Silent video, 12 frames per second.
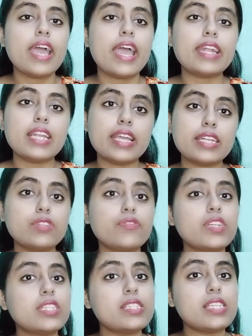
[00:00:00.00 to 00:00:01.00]
and later
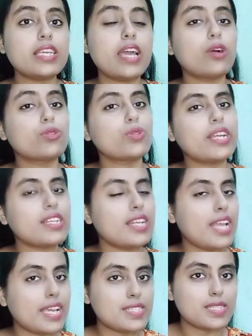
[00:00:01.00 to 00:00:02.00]
we'll see how to
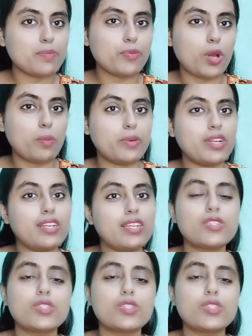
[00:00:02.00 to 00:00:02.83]
analyze them properly.